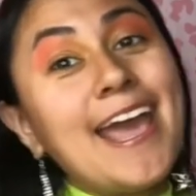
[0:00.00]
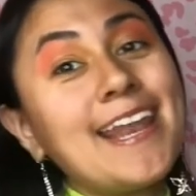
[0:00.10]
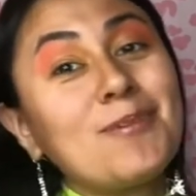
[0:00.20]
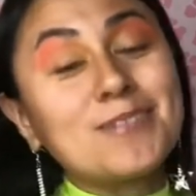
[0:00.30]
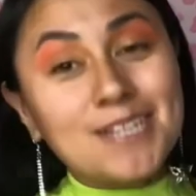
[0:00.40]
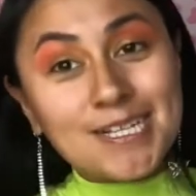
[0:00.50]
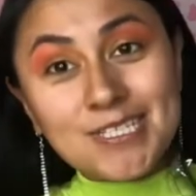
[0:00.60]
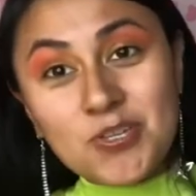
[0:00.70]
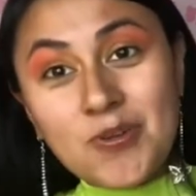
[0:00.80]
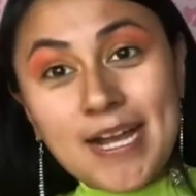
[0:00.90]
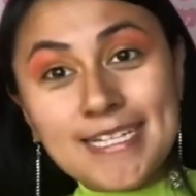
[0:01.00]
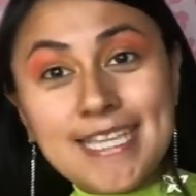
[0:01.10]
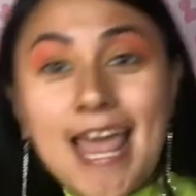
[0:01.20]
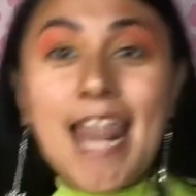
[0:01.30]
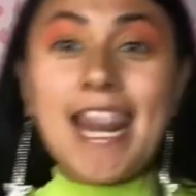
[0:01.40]
And I will talk to you guys
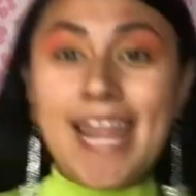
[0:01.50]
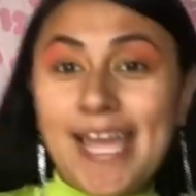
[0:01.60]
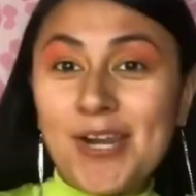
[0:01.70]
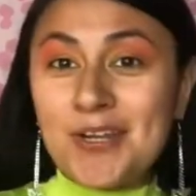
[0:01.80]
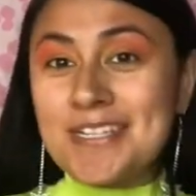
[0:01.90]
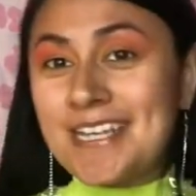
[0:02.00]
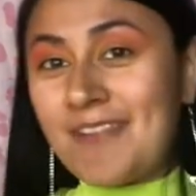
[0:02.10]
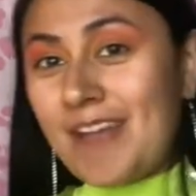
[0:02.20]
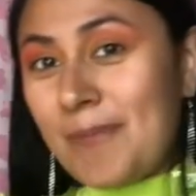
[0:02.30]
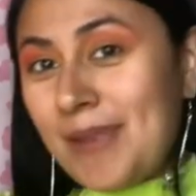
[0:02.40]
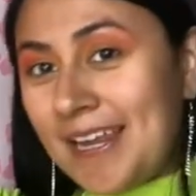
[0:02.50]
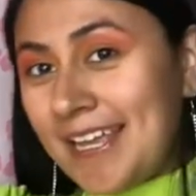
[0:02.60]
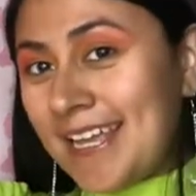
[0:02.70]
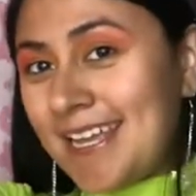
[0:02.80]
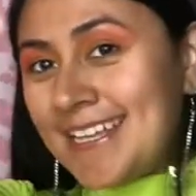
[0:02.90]
later. Stay
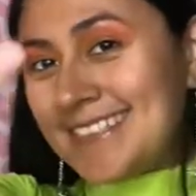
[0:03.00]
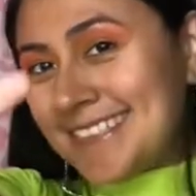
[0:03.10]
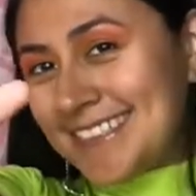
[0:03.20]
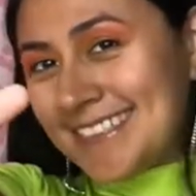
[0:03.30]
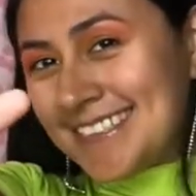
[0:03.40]
fabulous.